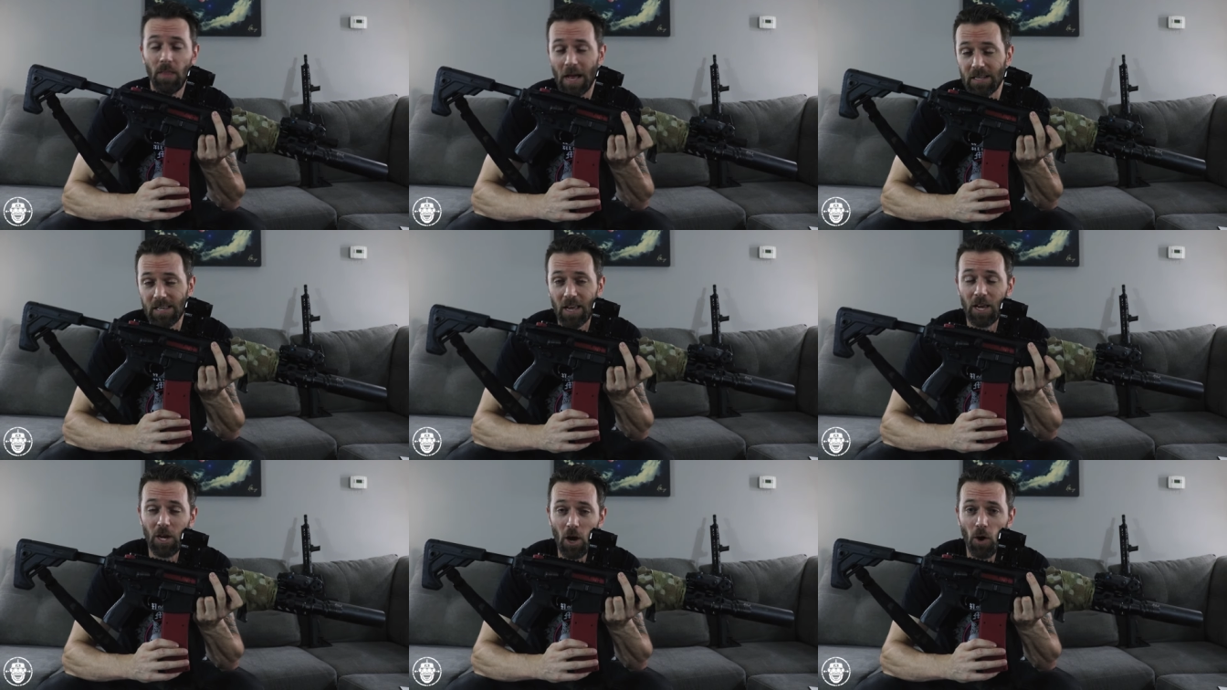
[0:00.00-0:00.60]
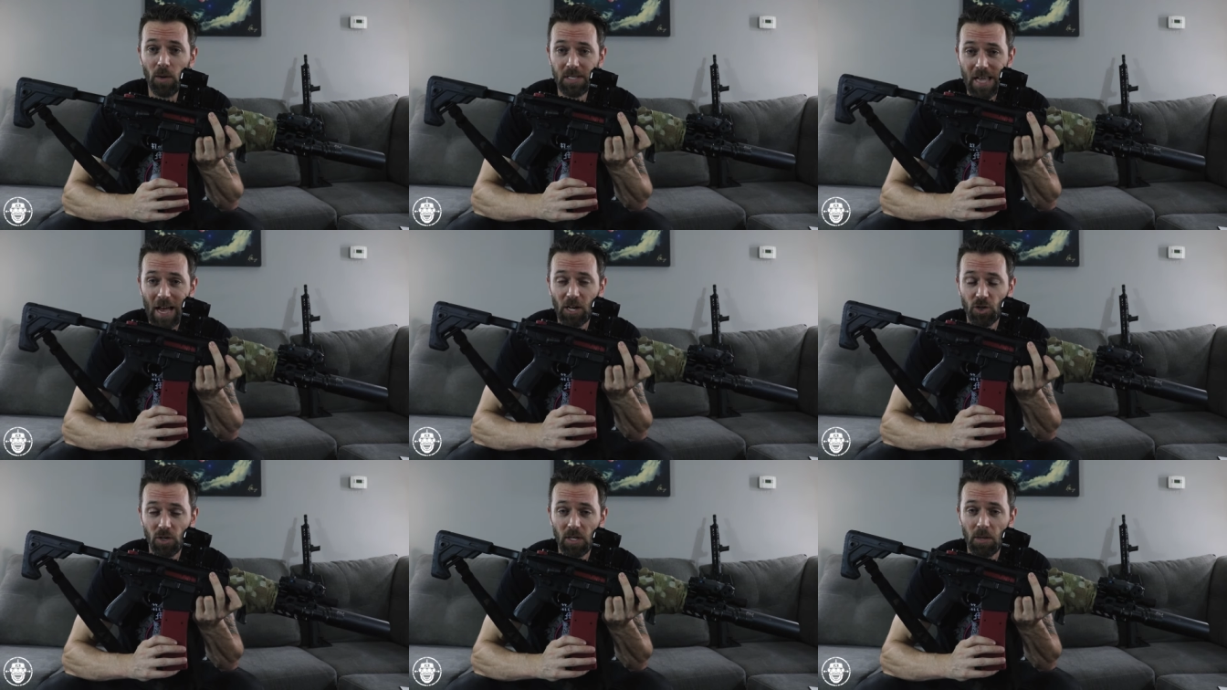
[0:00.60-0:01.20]
That's how you know it's
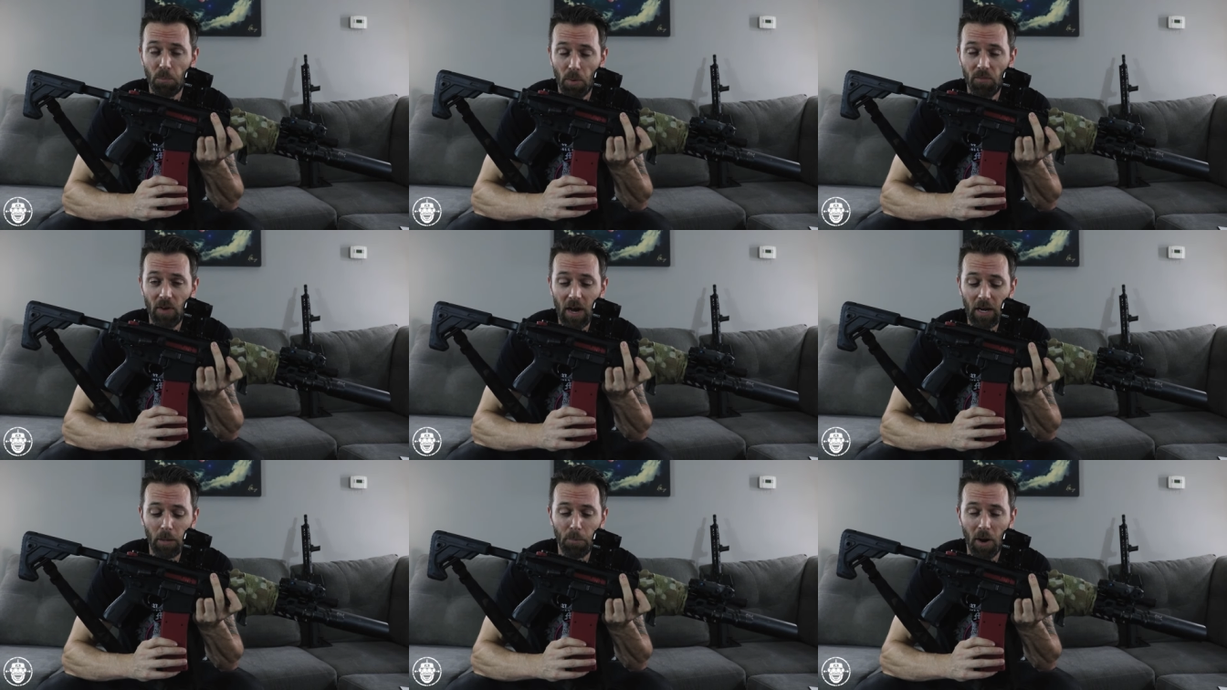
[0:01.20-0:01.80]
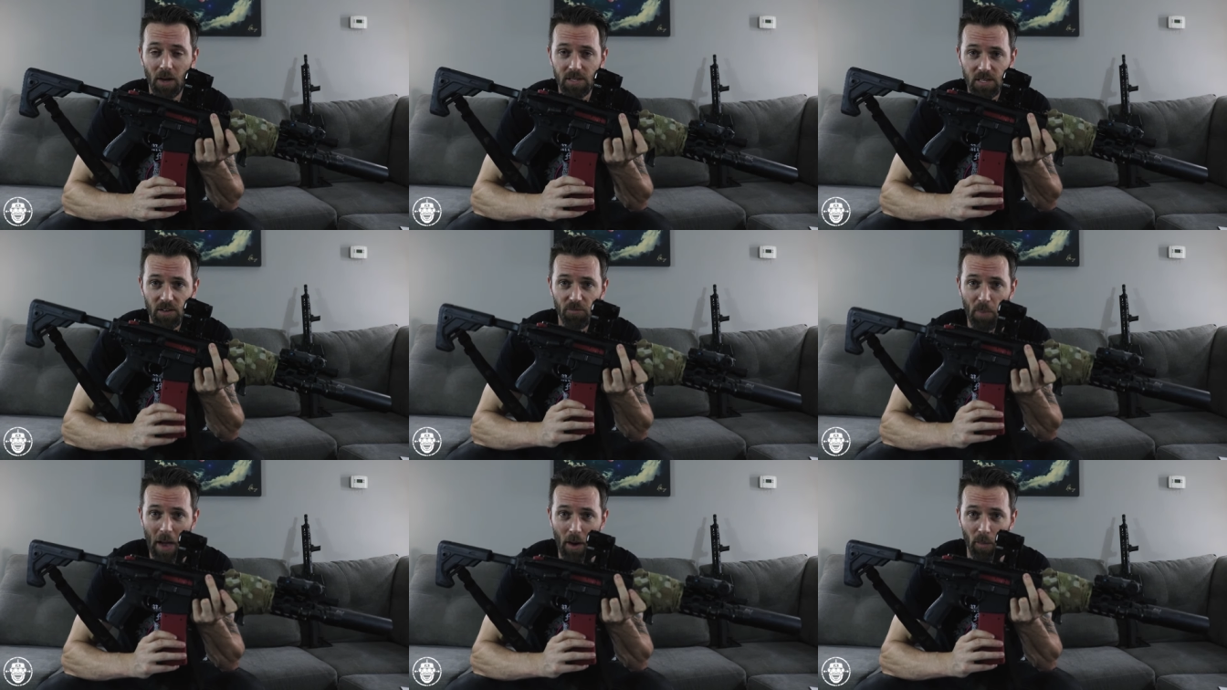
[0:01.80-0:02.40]
actually providing
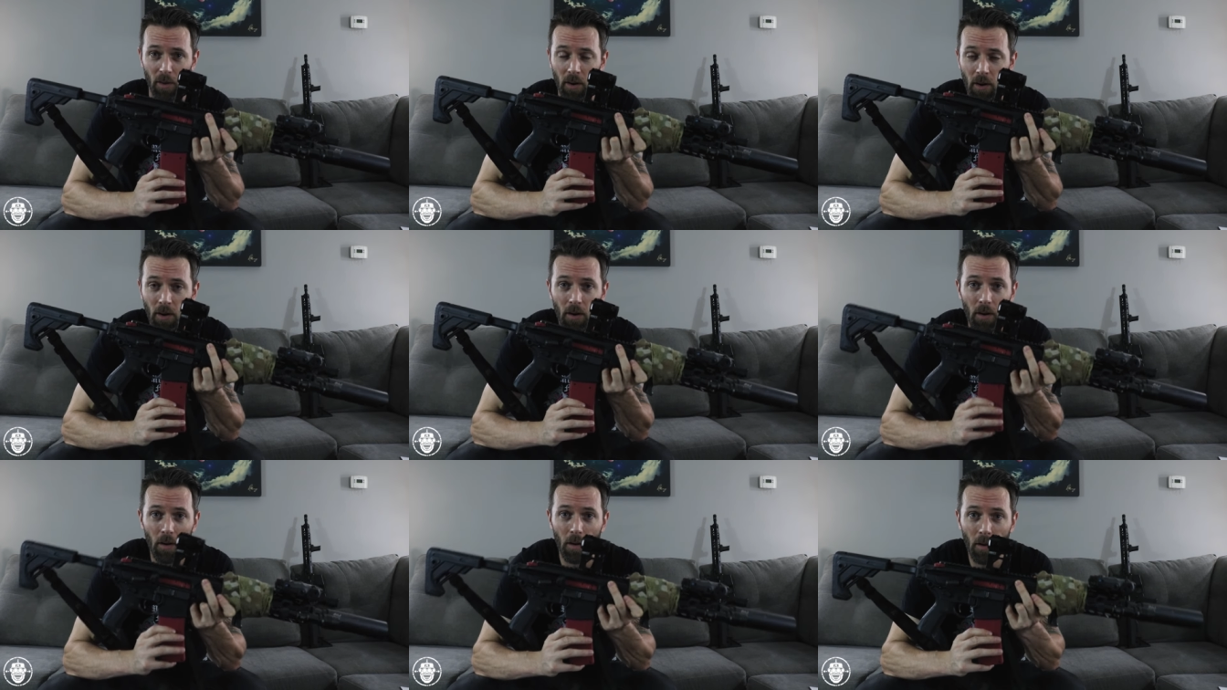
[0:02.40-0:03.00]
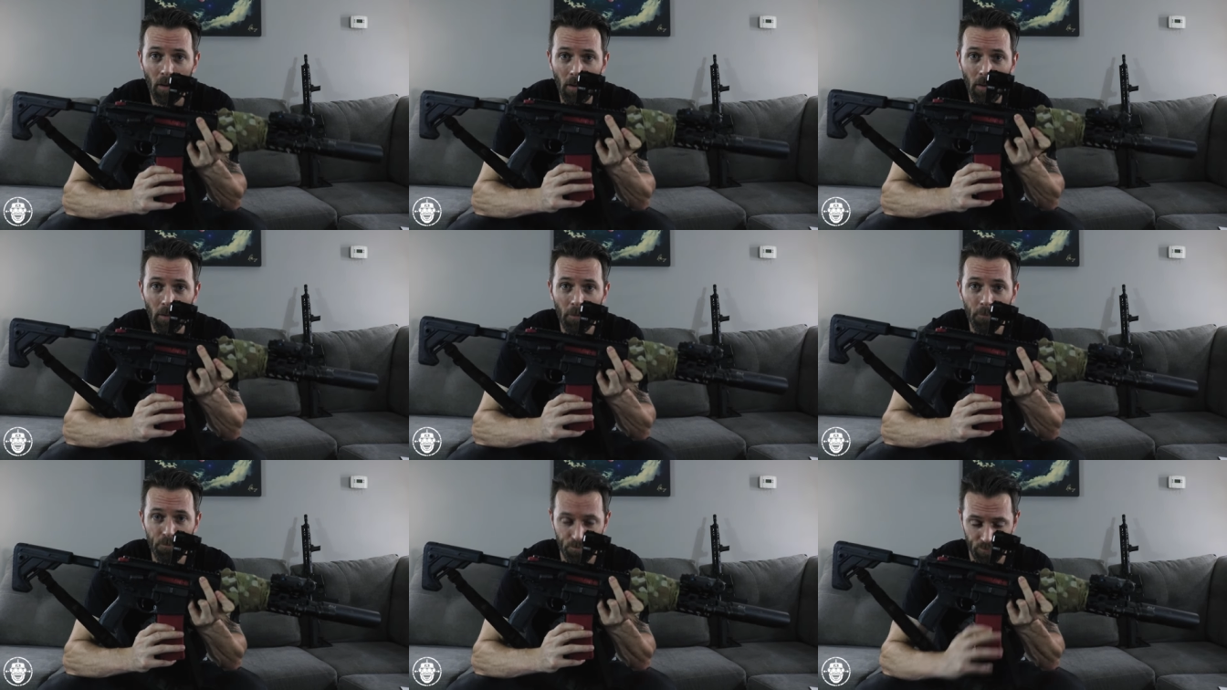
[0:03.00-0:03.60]
positive power.
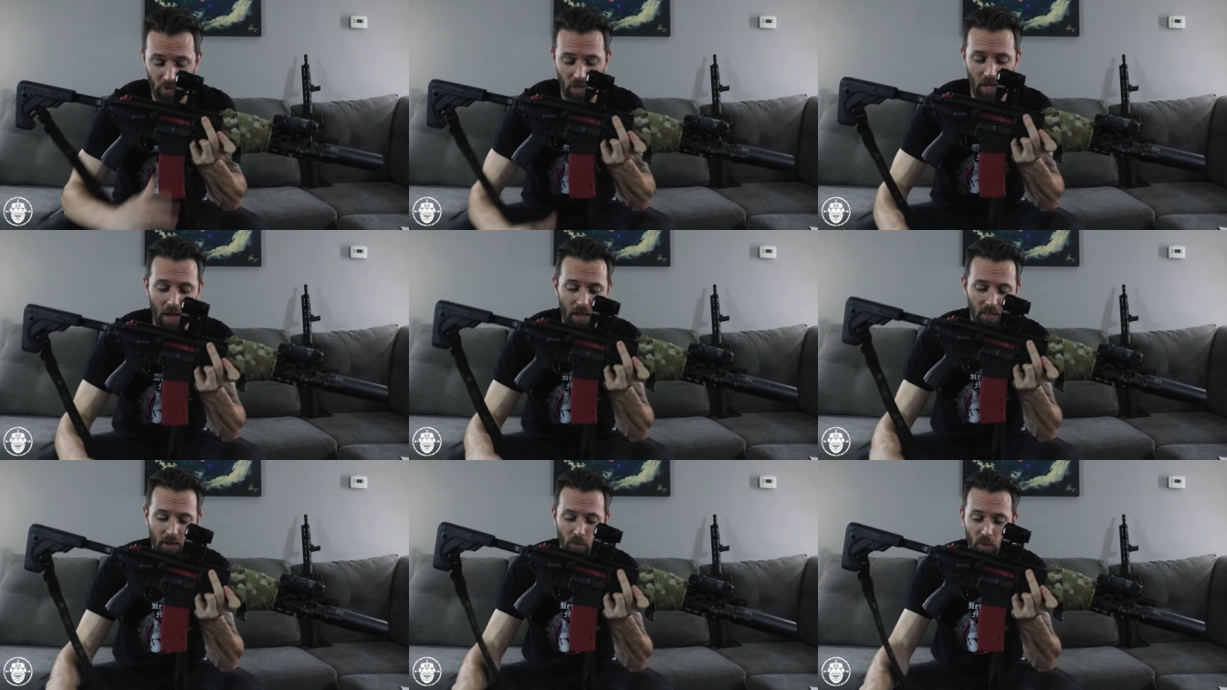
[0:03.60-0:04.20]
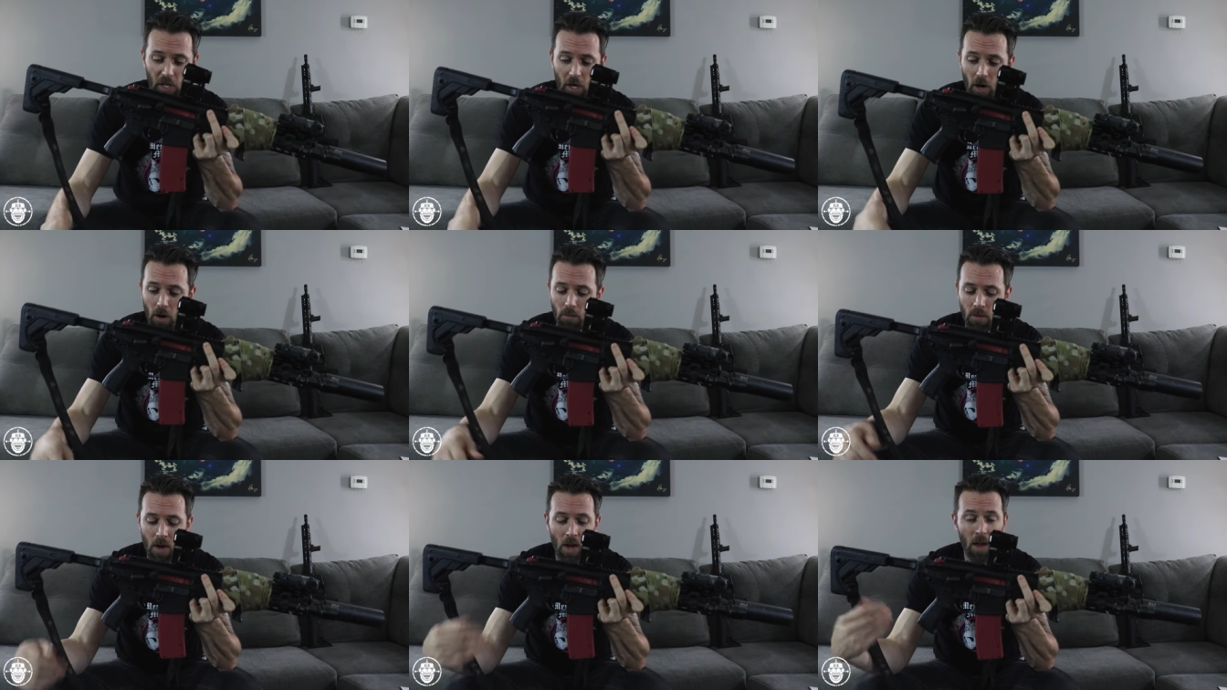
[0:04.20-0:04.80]
Okay, there we
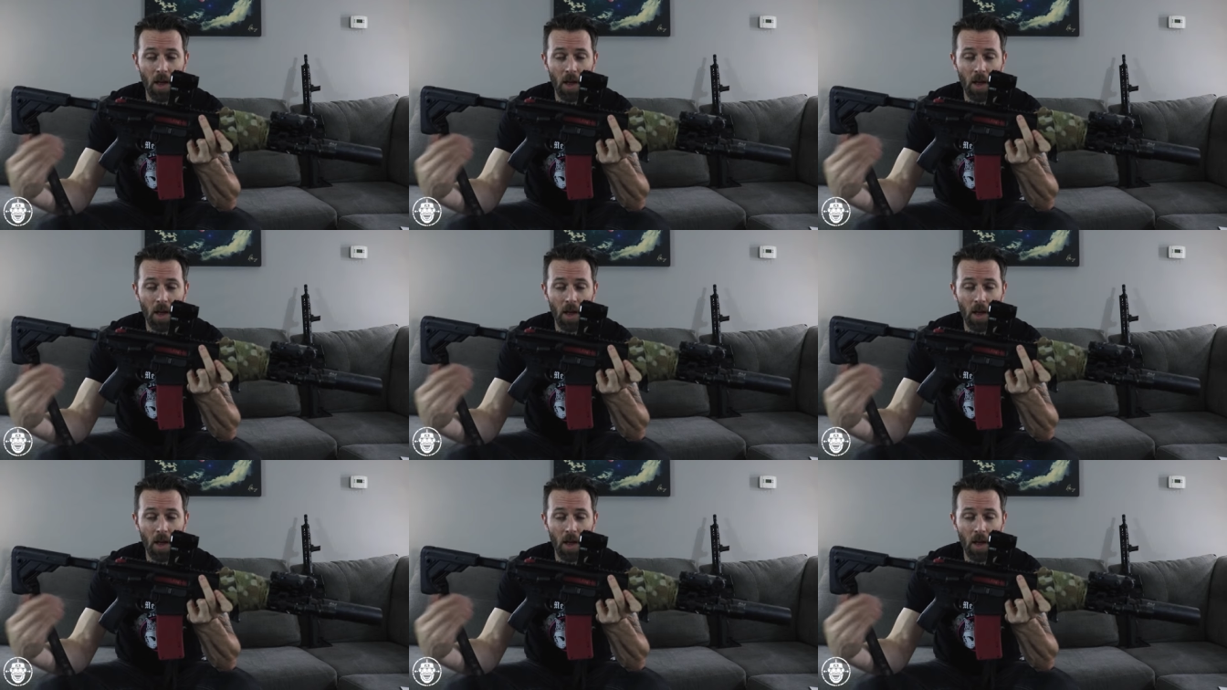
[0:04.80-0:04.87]
go.